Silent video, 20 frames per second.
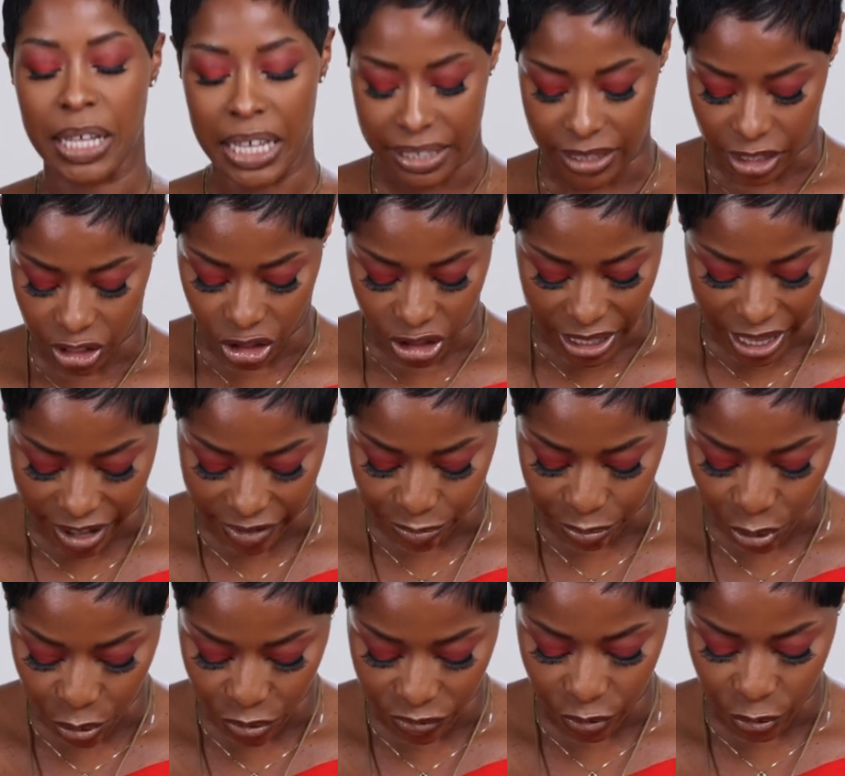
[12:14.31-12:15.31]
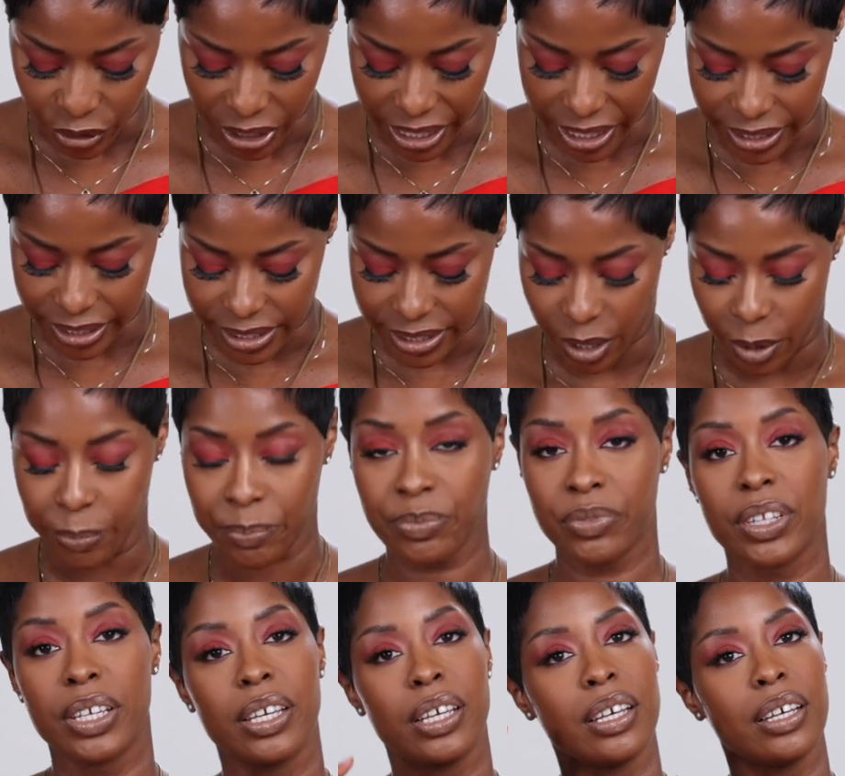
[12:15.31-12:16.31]
Like they just have beautiful things. So
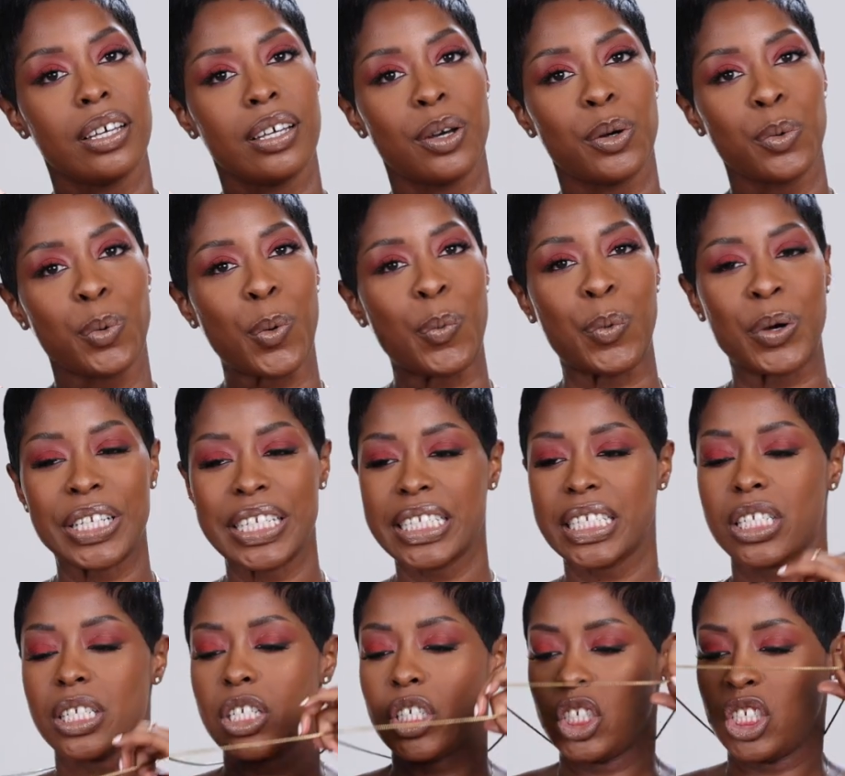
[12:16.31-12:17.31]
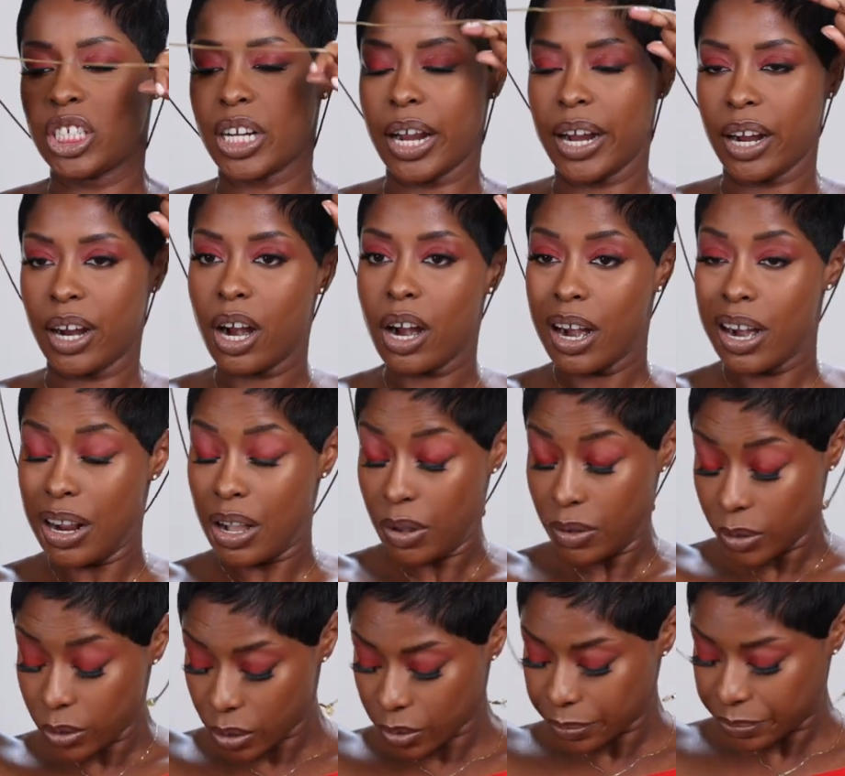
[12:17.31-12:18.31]
wanted to share
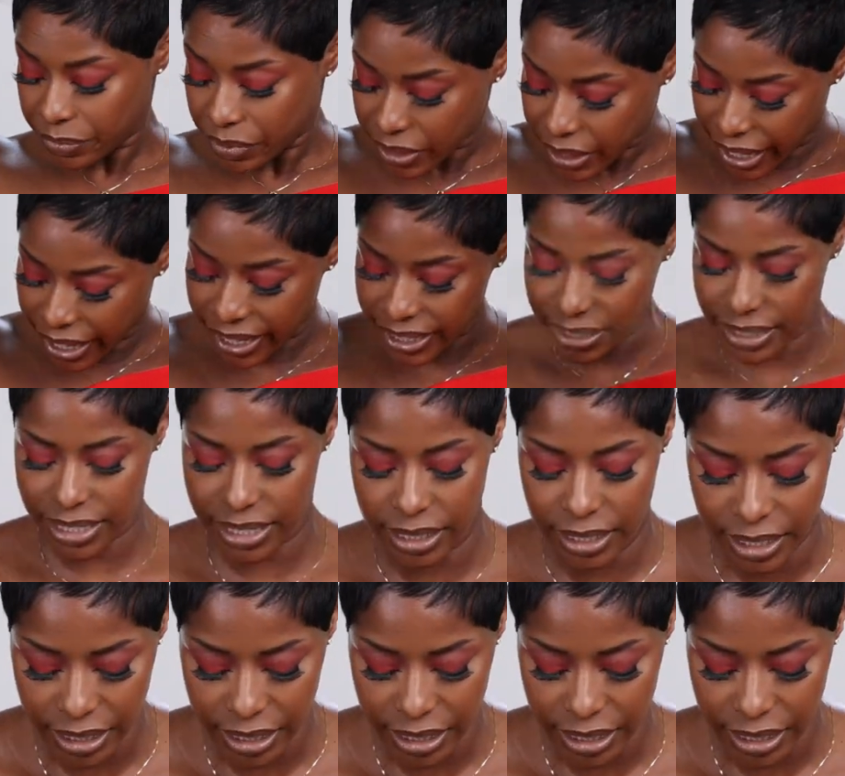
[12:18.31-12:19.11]
oh, that.